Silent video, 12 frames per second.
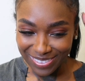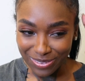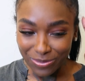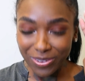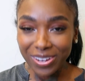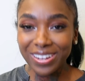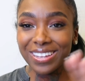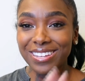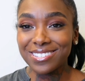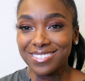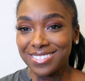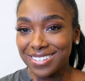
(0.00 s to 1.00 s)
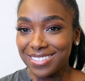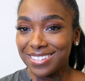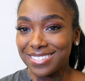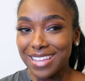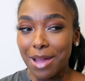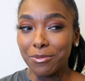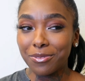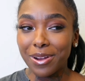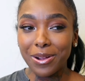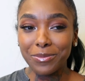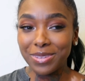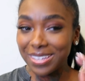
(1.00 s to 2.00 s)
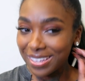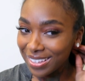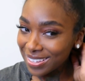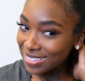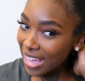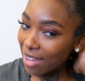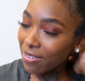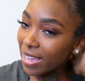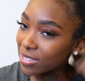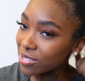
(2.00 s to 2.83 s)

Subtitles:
very interesting this time around, because I've had